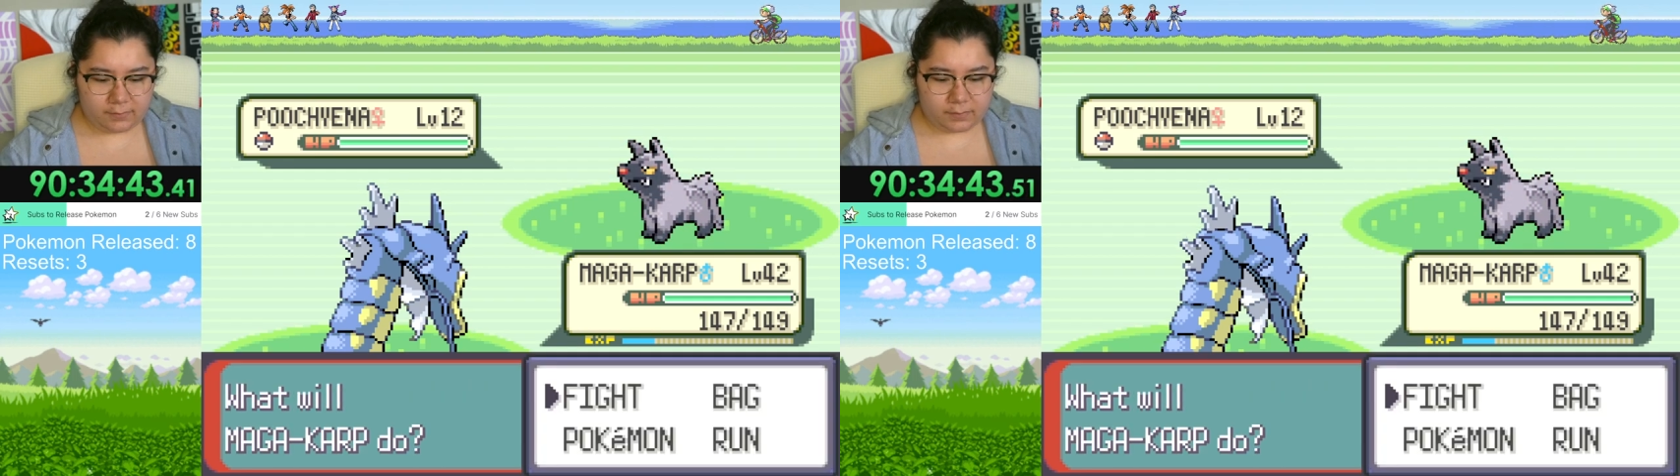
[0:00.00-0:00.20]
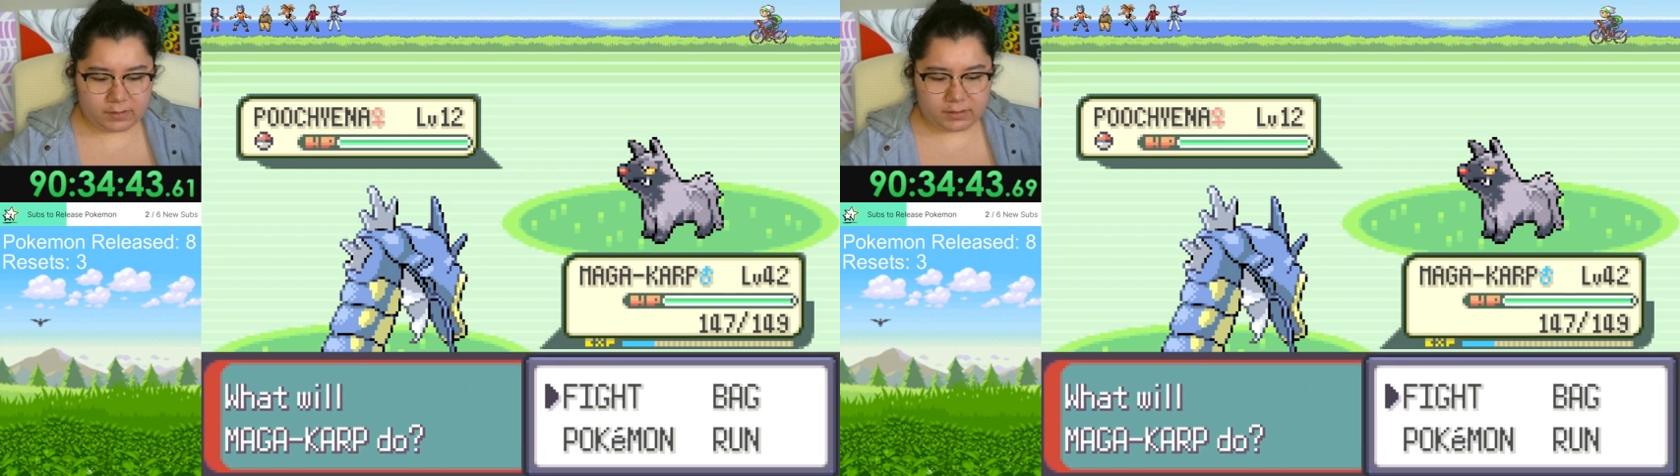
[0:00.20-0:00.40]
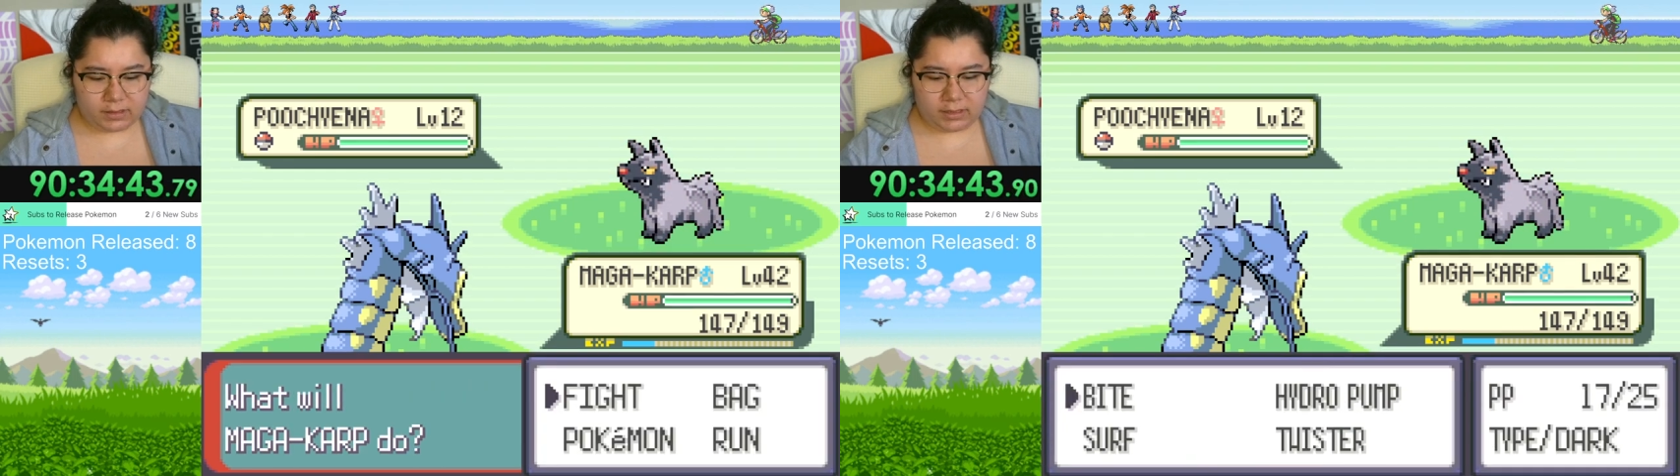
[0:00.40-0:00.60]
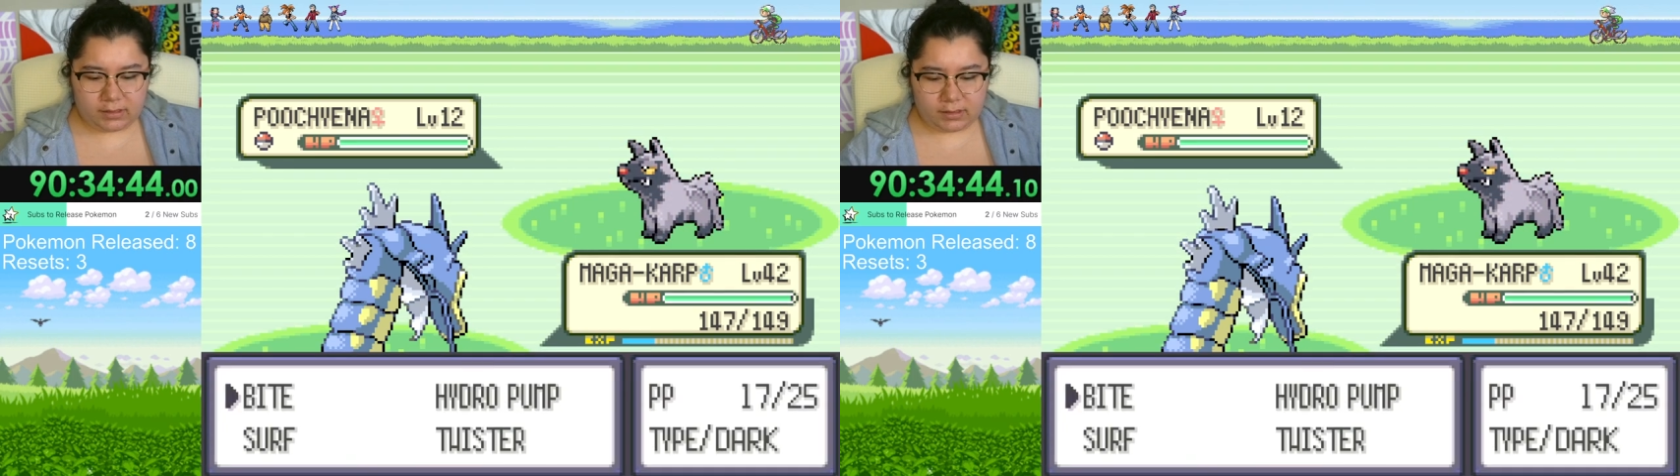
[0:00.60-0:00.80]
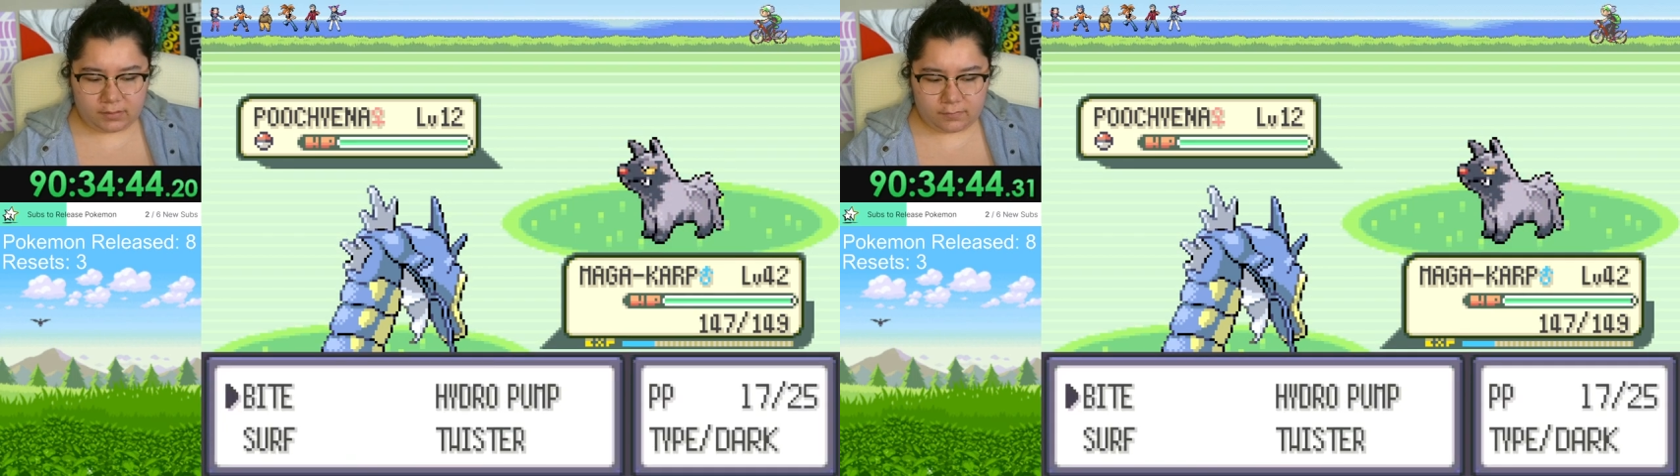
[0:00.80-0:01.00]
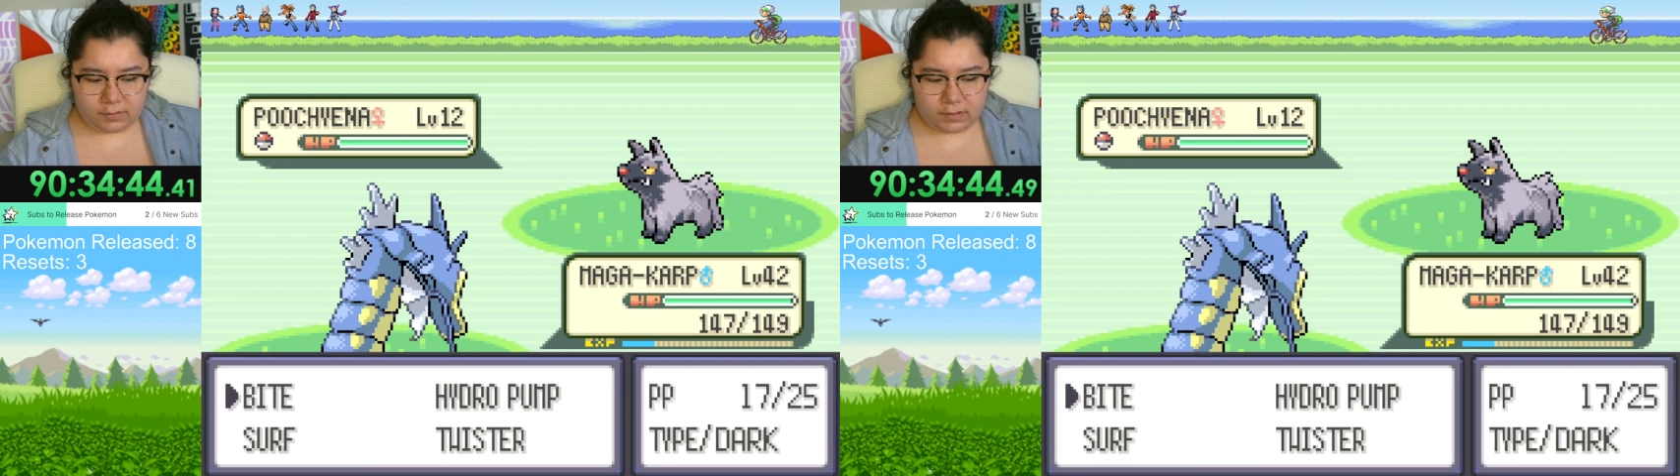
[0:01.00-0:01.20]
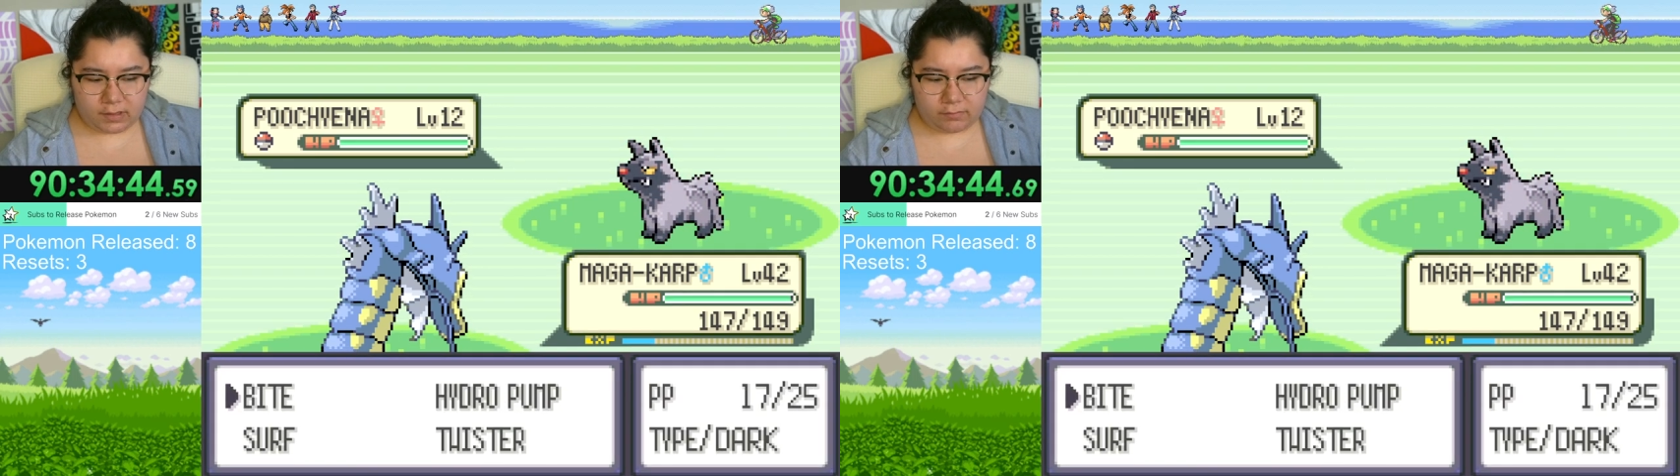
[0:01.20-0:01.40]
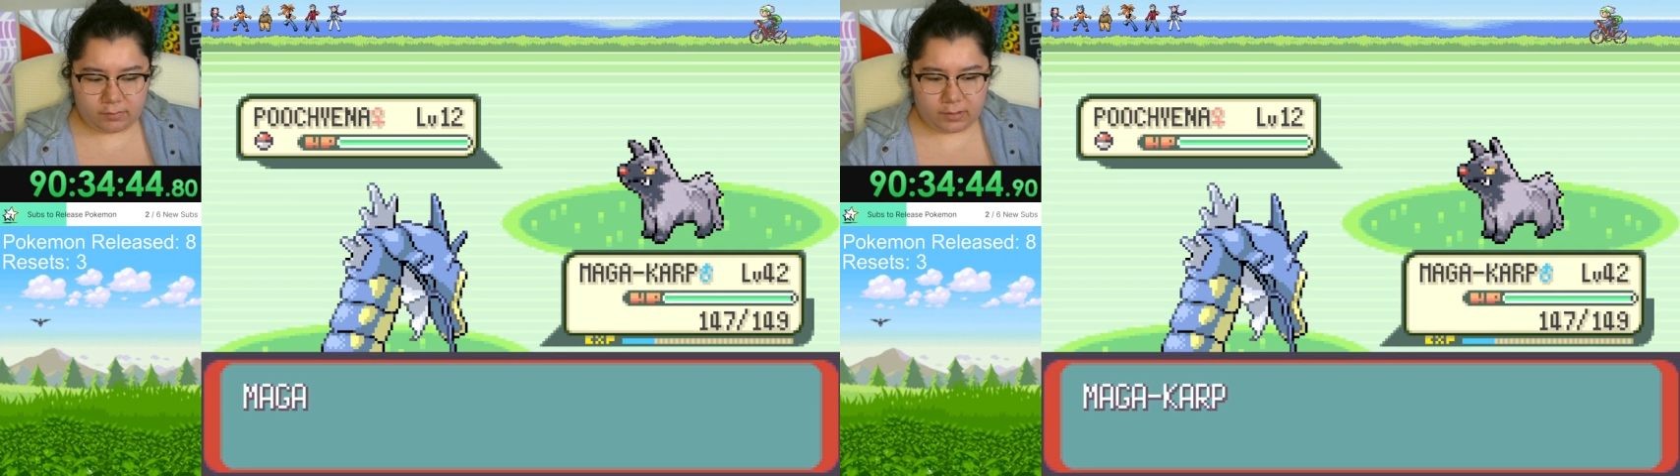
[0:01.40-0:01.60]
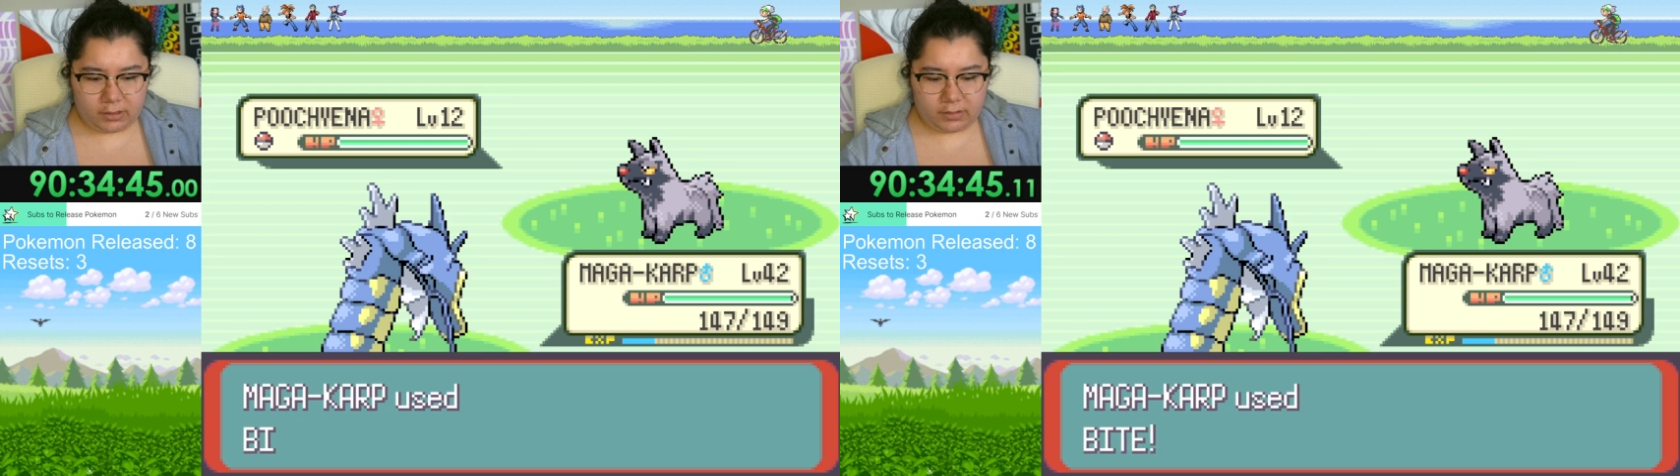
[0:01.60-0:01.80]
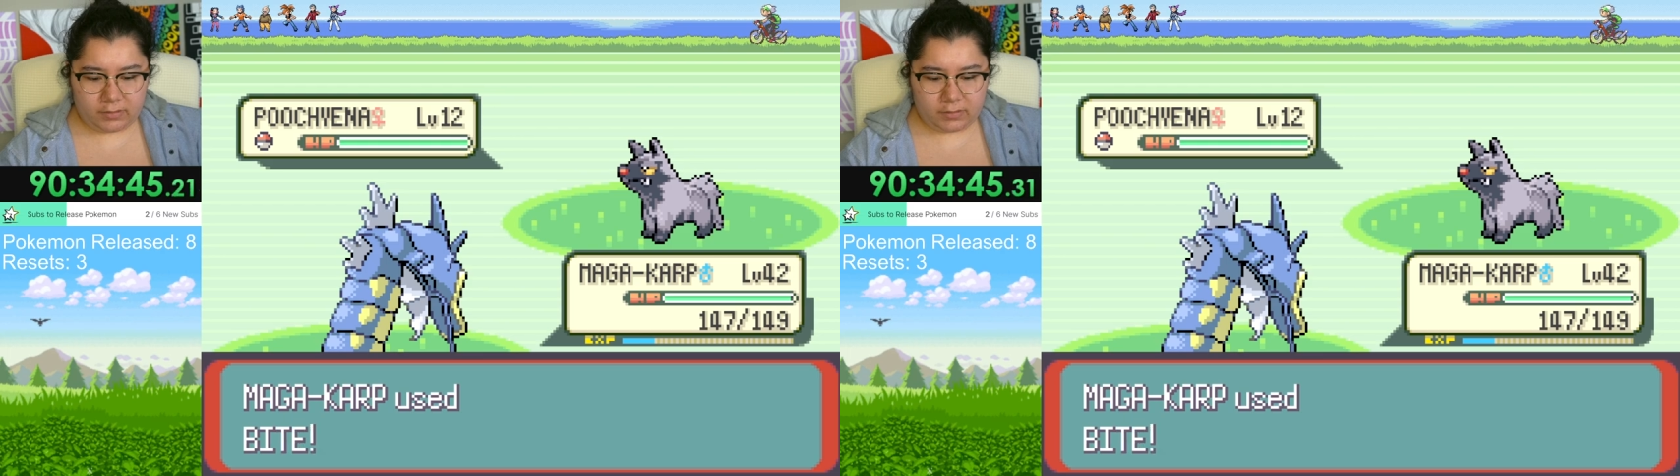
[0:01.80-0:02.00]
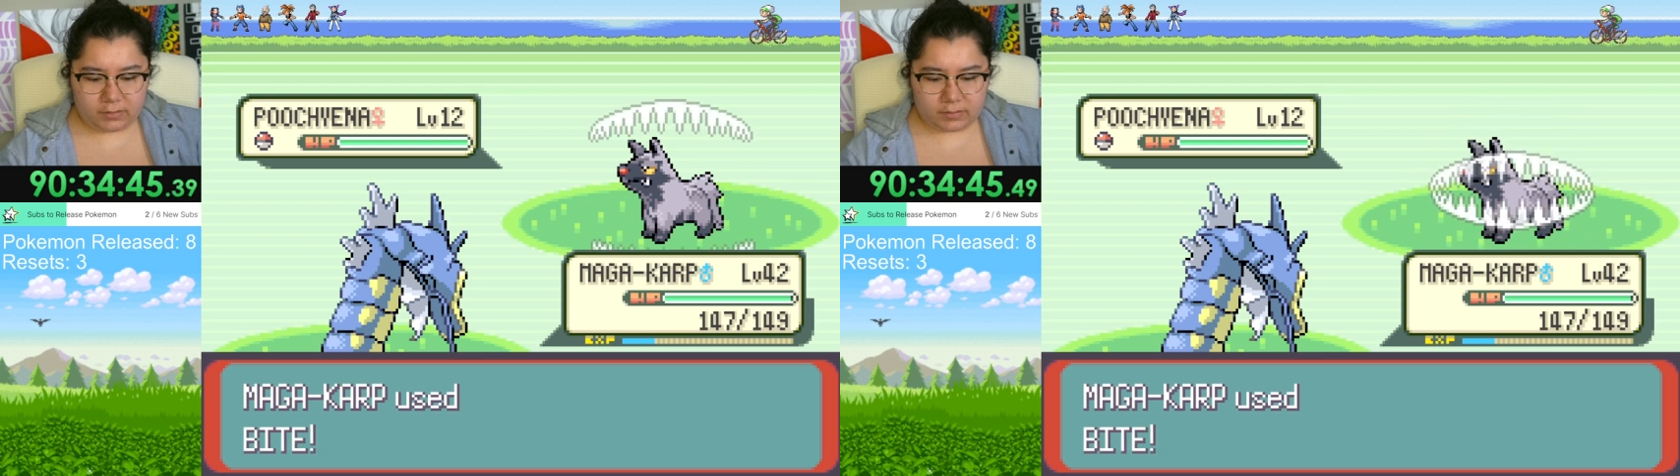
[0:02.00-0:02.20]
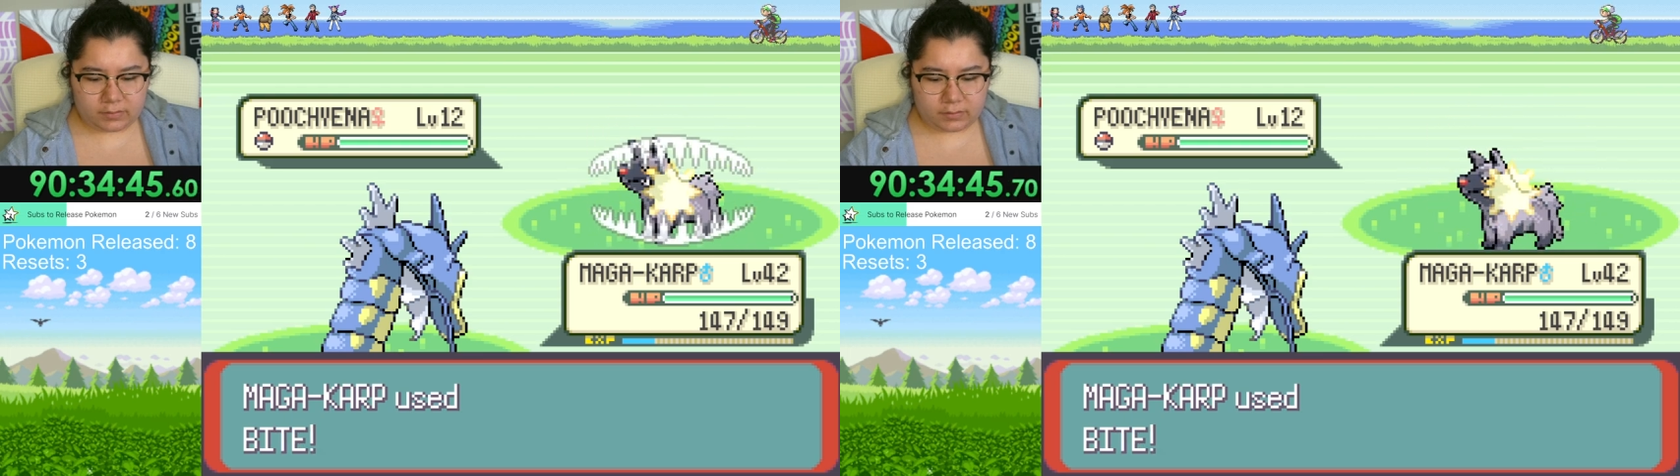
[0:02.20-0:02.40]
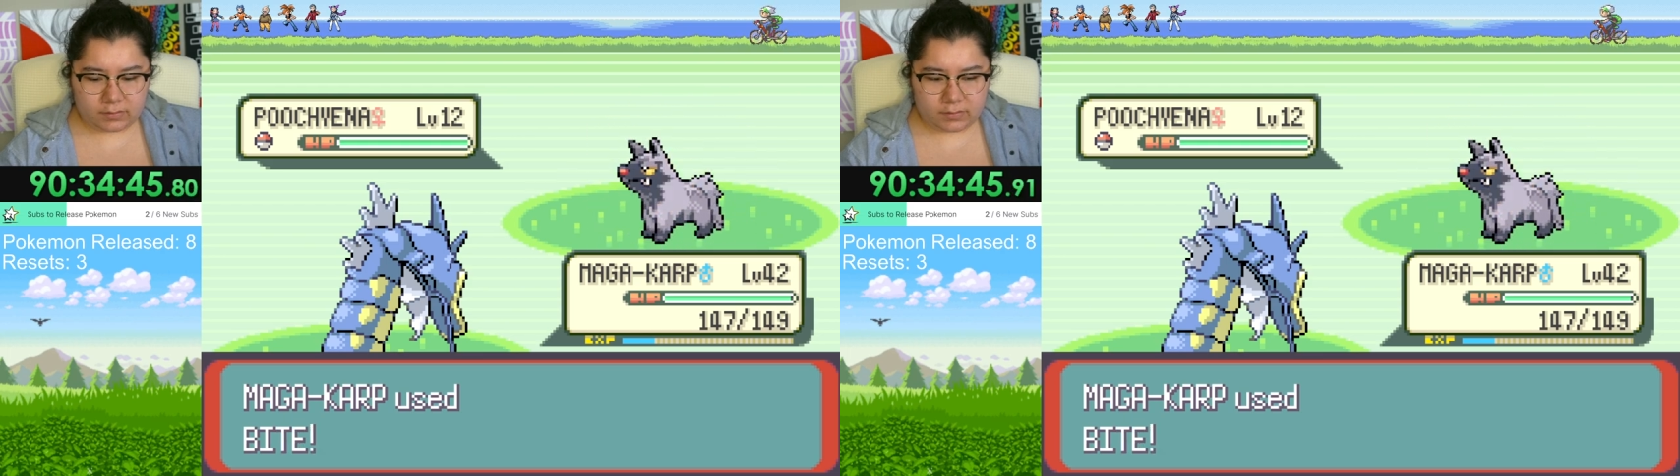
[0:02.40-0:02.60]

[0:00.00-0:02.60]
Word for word: but it gives everybody this